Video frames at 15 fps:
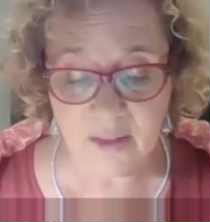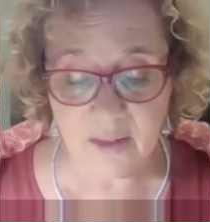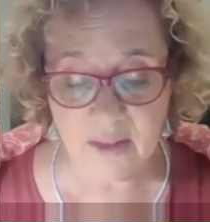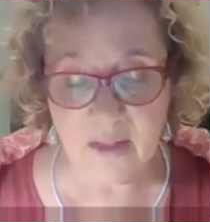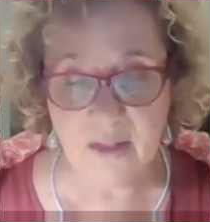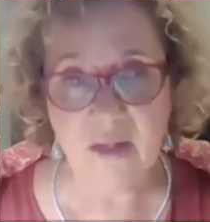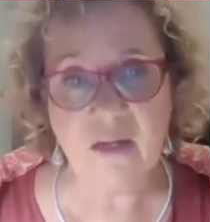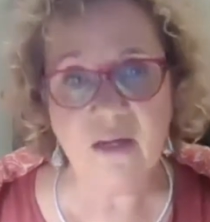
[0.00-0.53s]

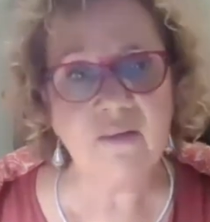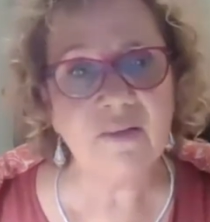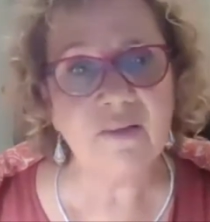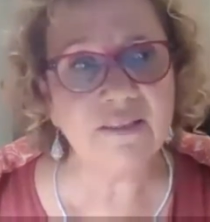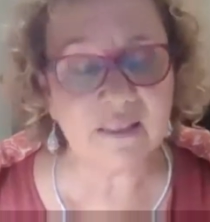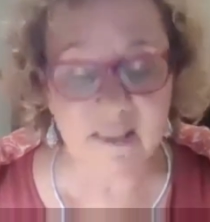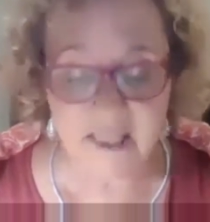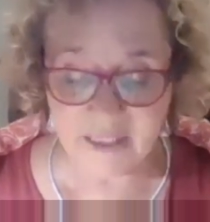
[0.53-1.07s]
This
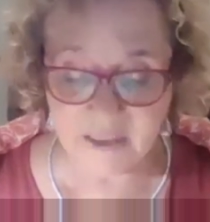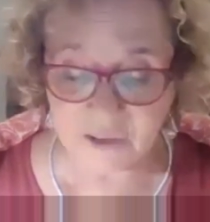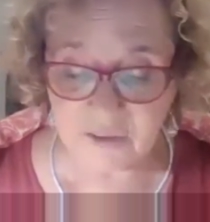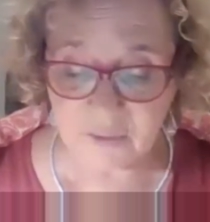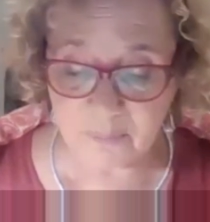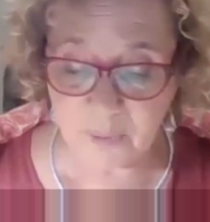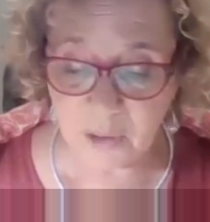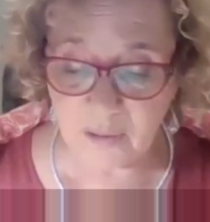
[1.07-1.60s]
collection of
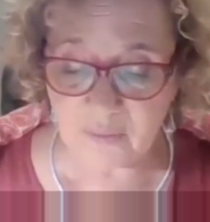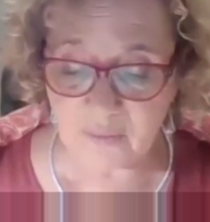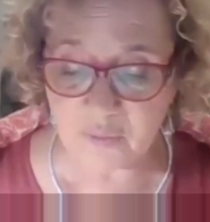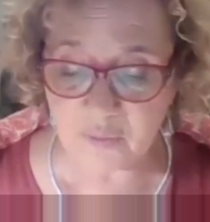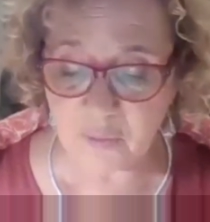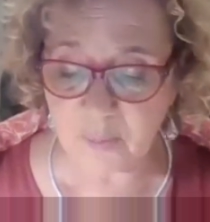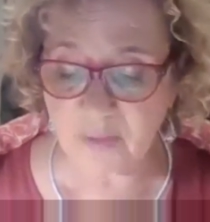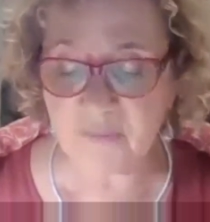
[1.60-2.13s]
poems will
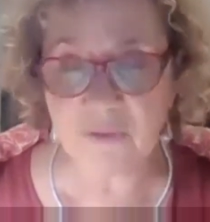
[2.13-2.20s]
be of